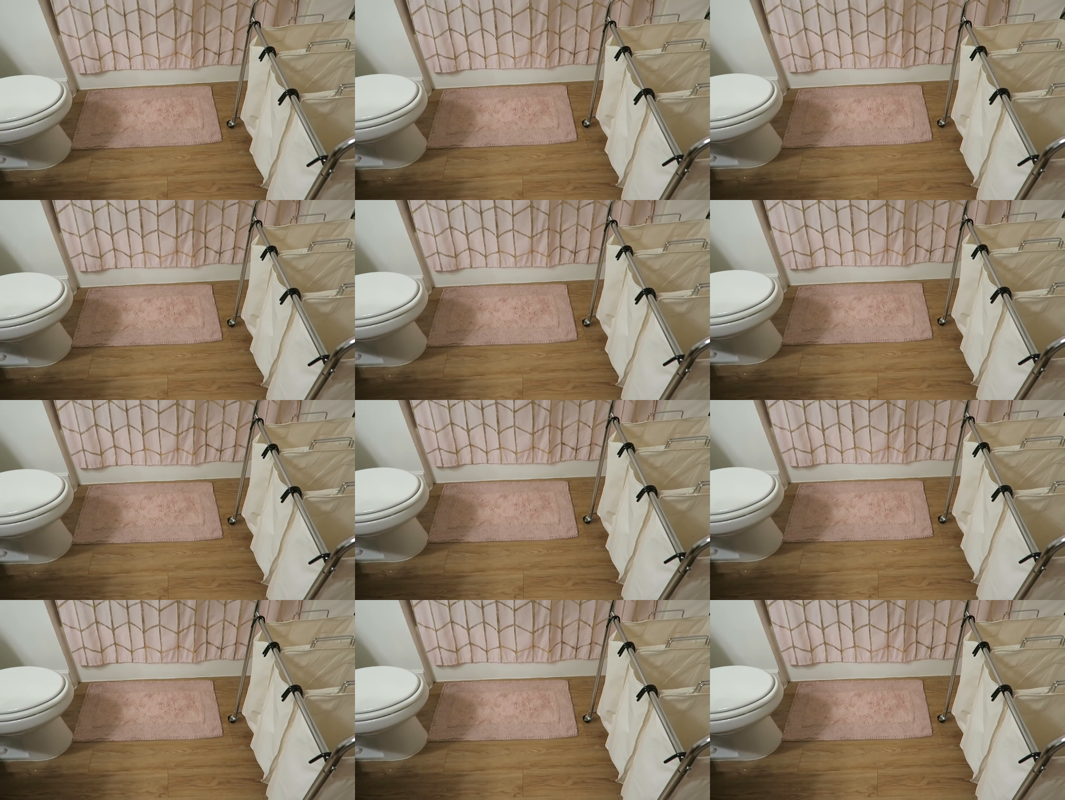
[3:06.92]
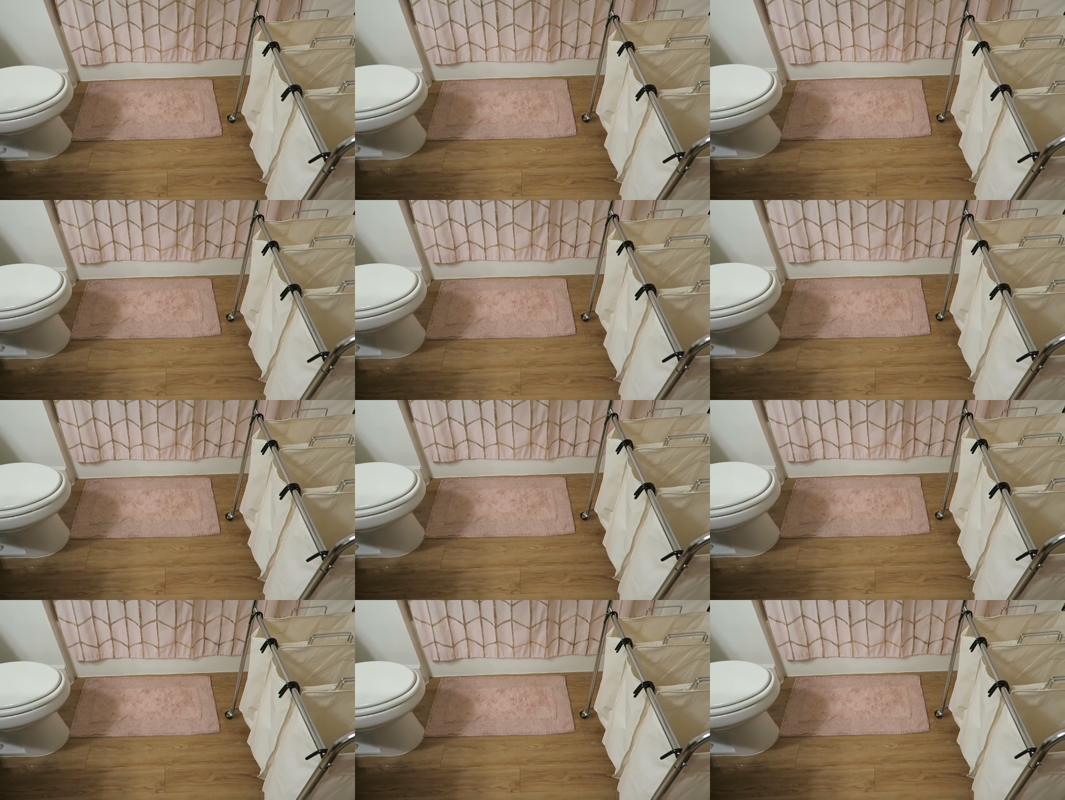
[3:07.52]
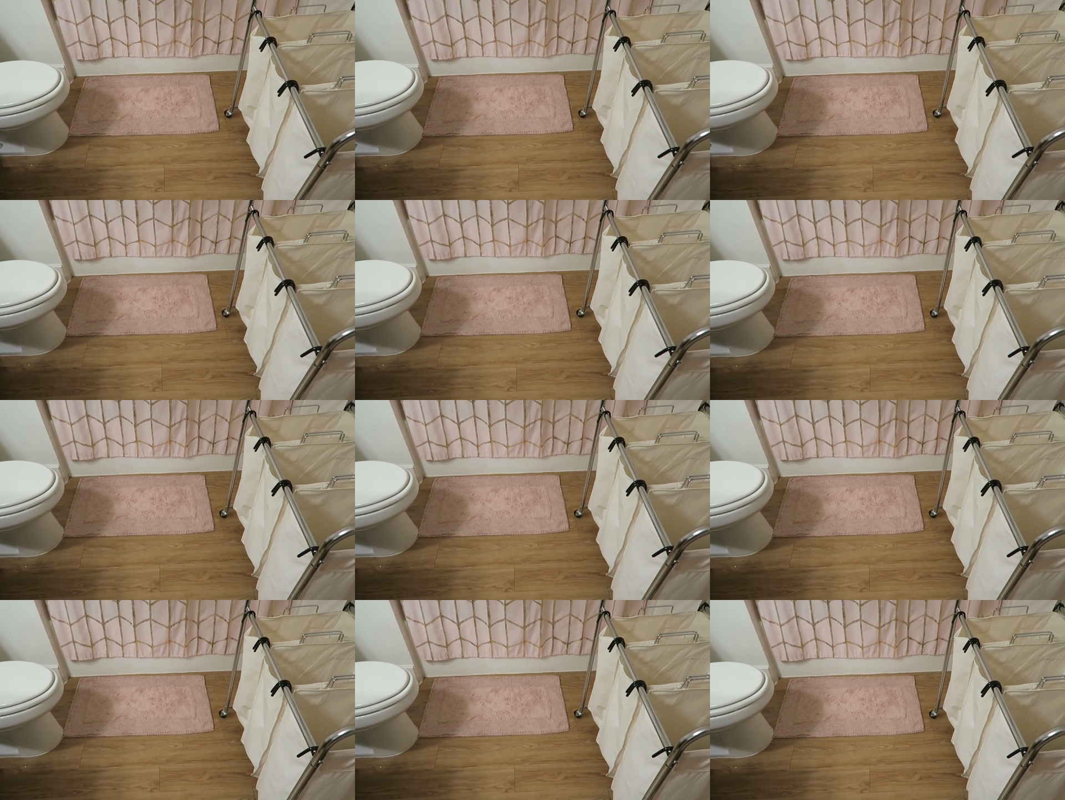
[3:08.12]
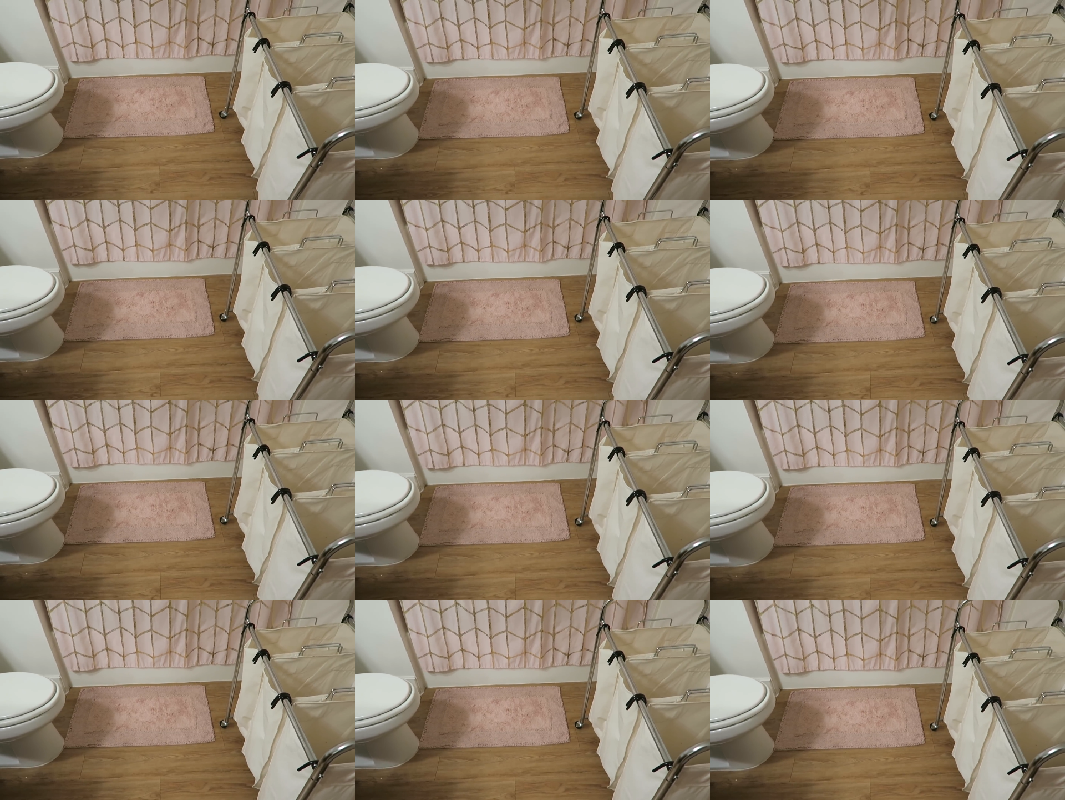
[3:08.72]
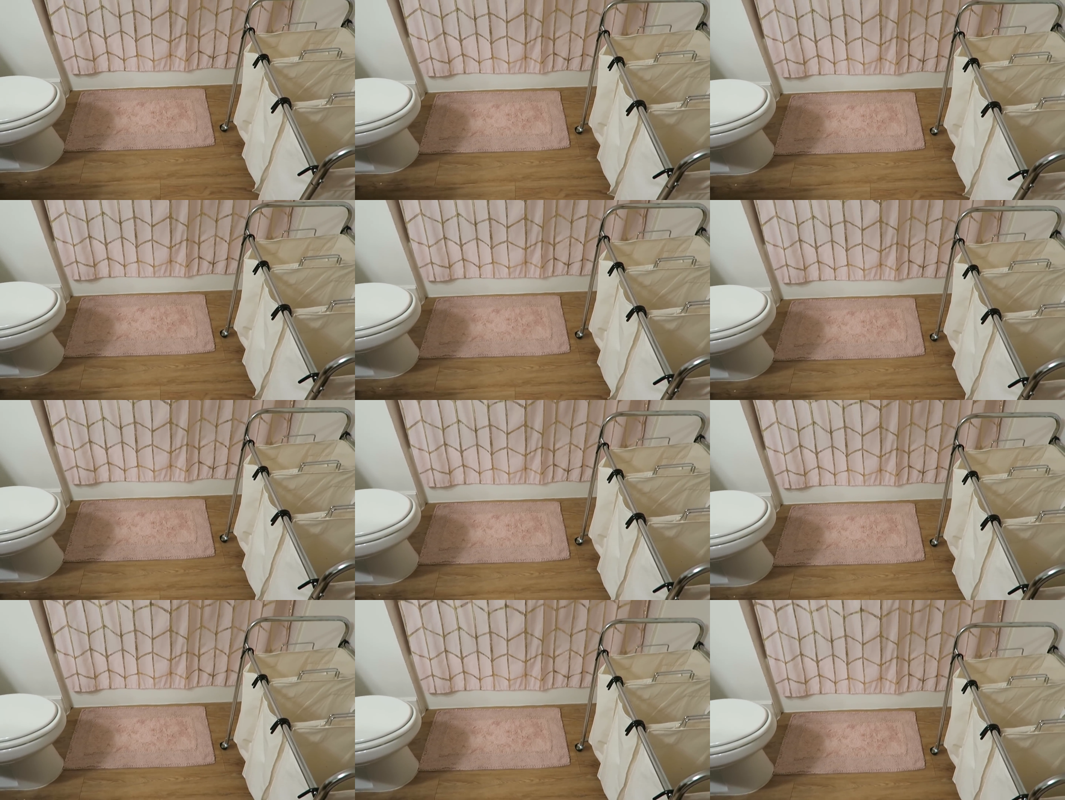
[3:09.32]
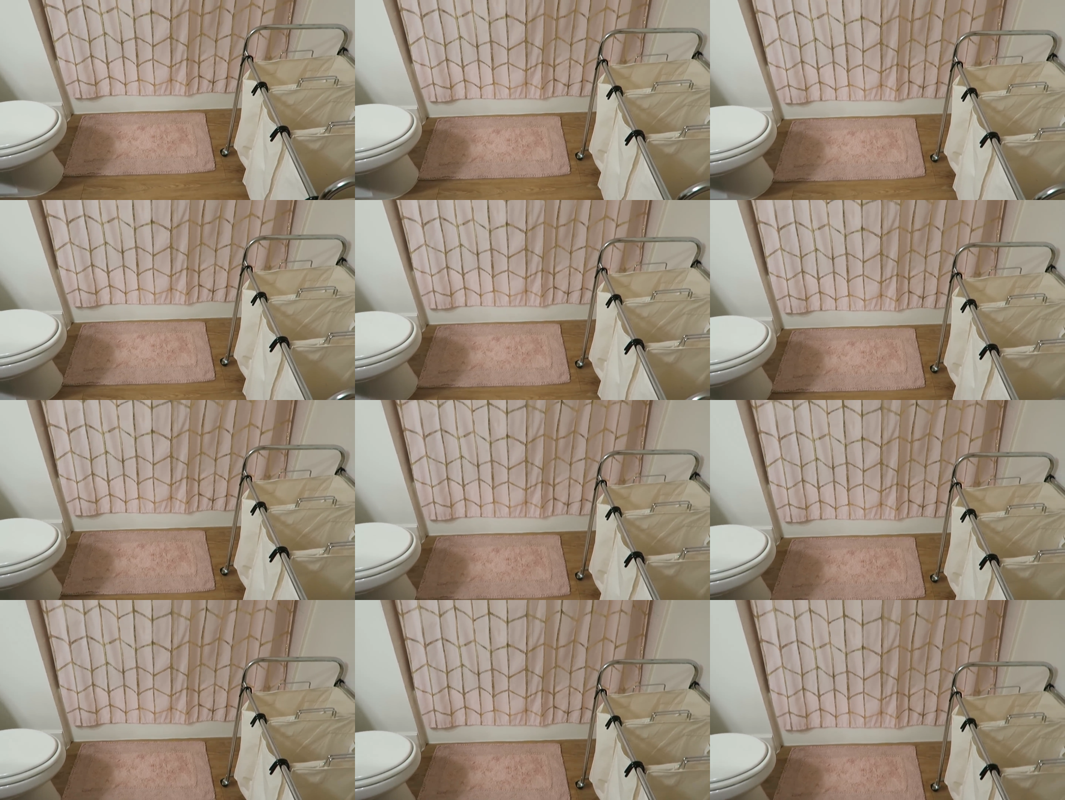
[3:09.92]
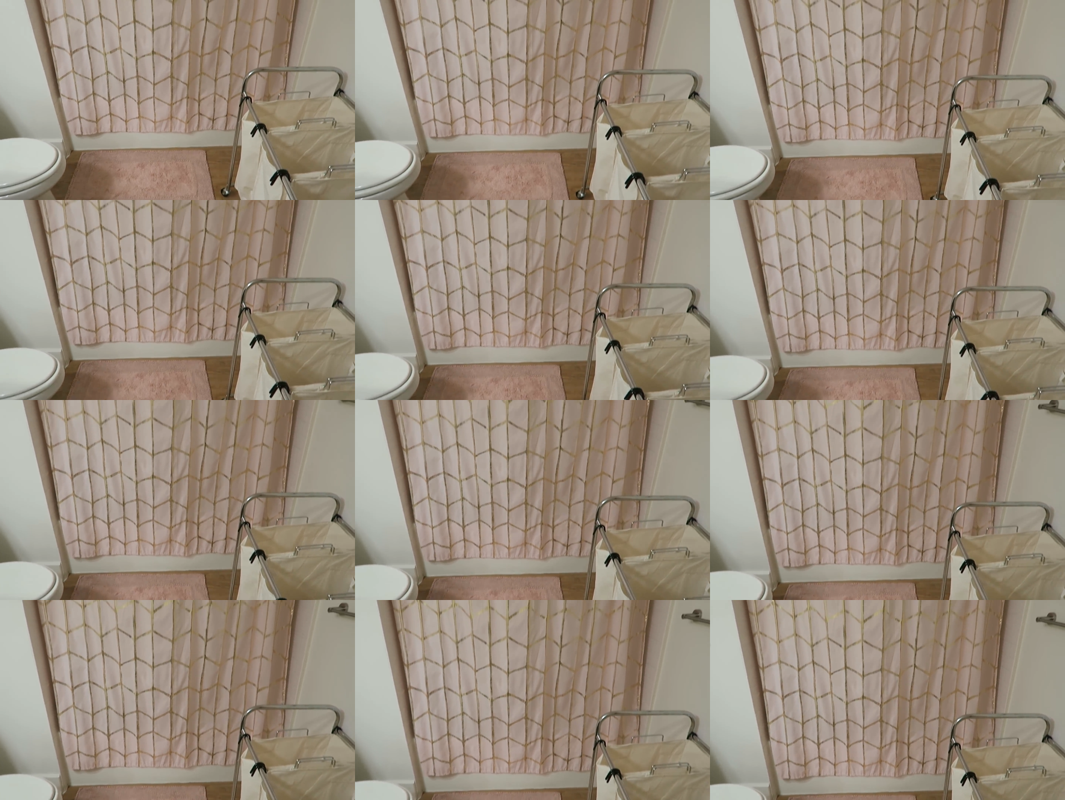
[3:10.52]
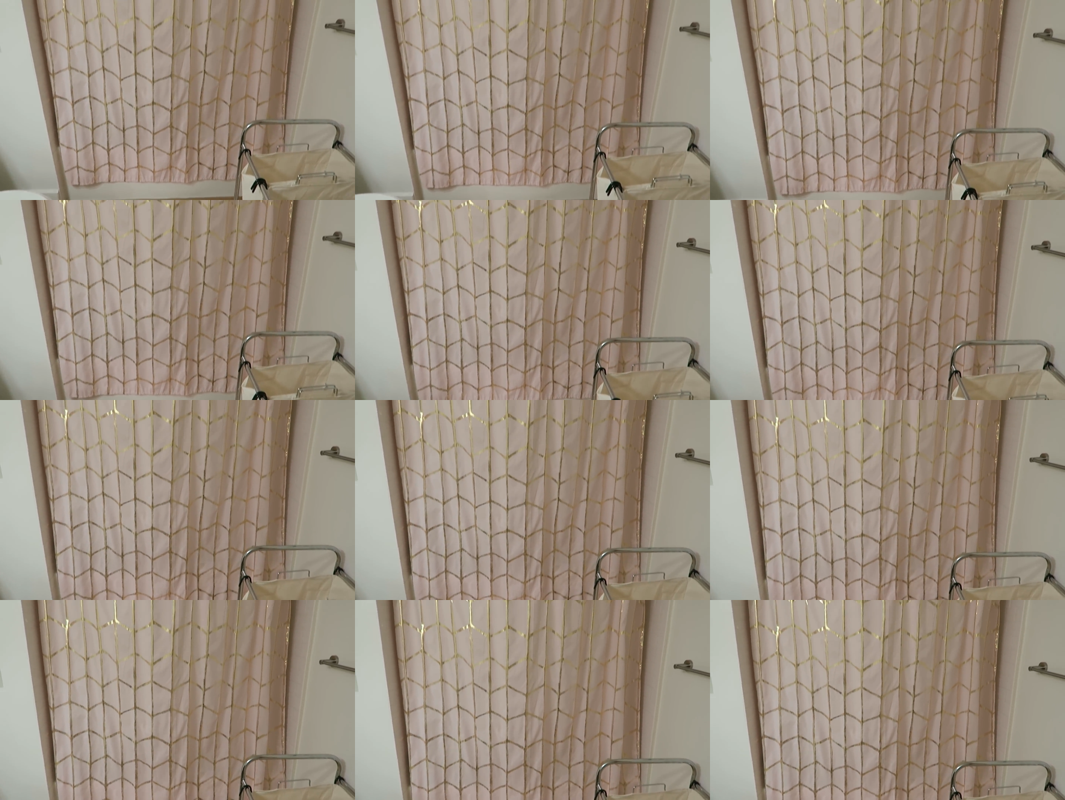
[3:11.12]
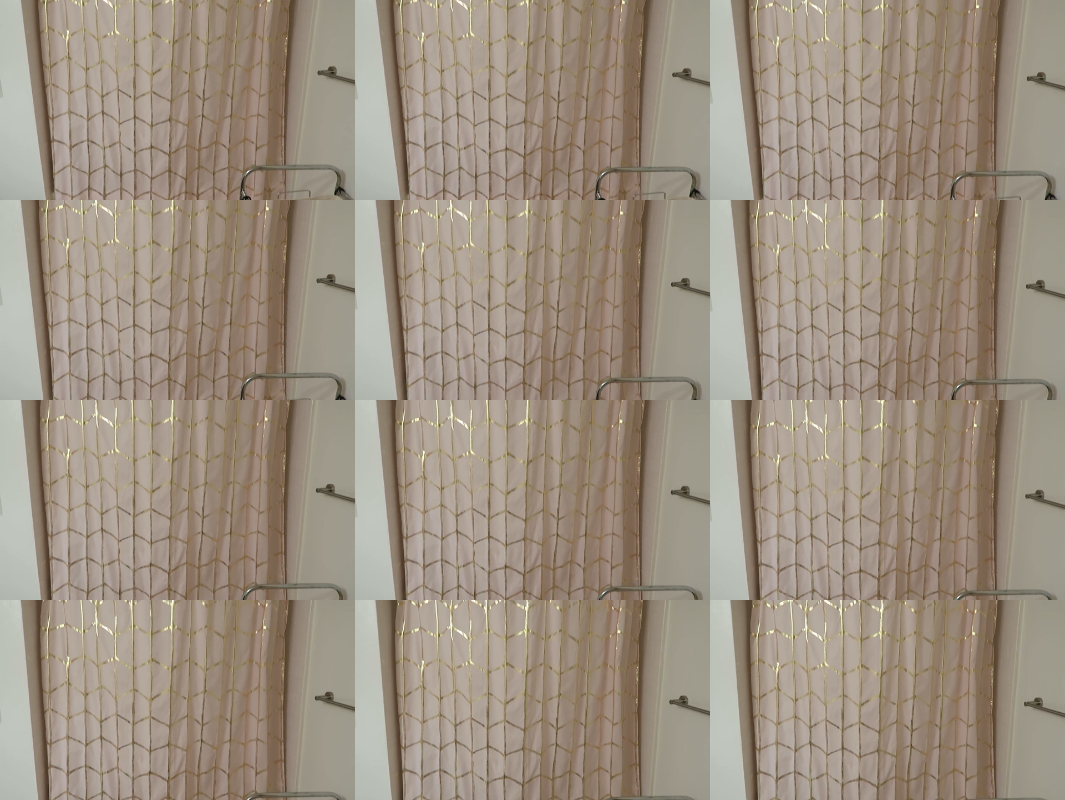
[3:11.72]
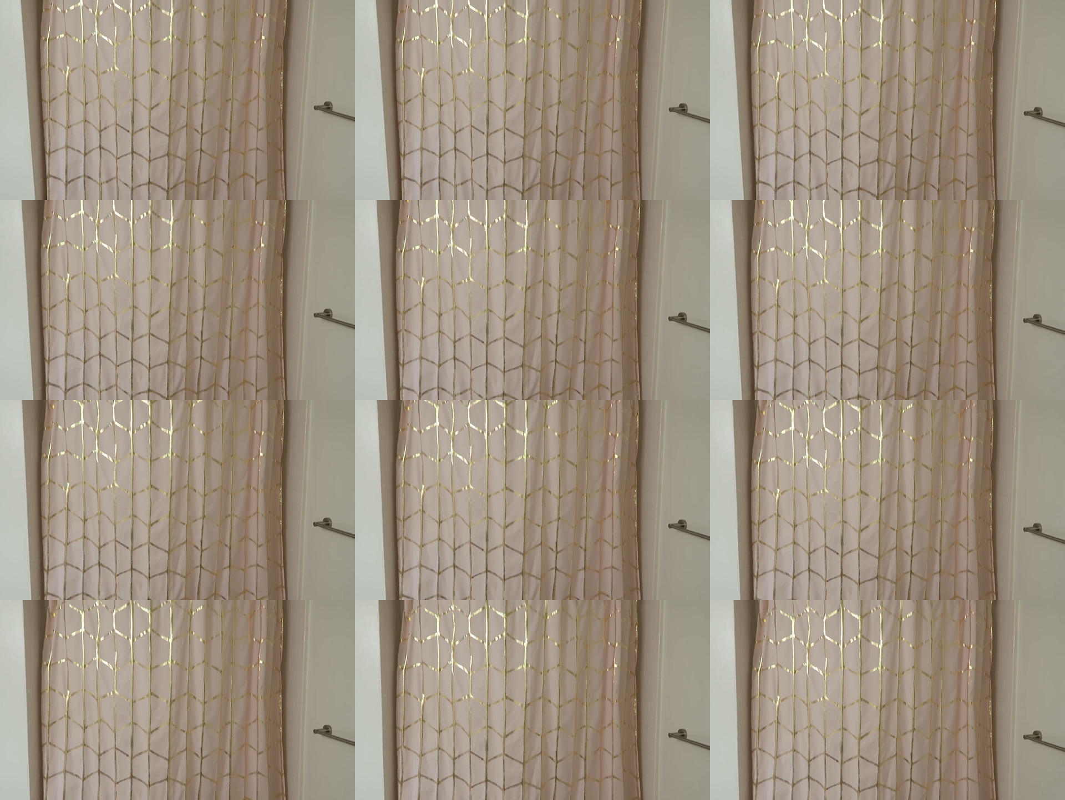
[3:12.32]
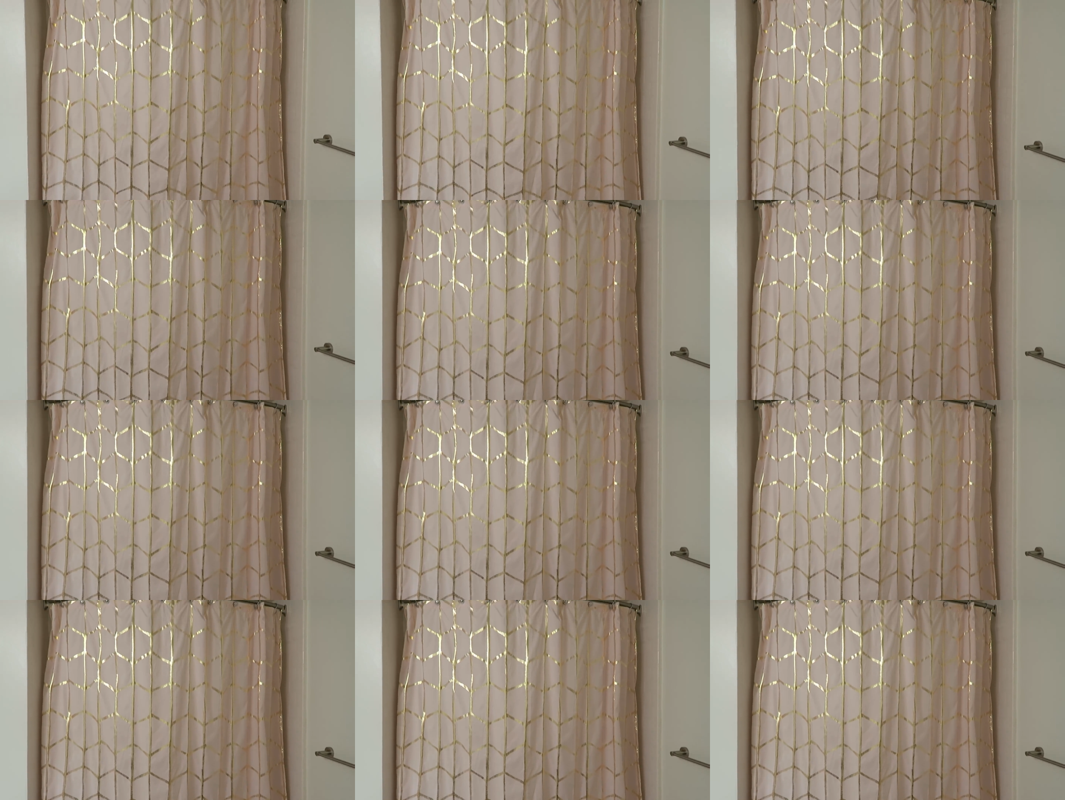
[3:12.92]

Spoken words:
[unreadable: no face in view]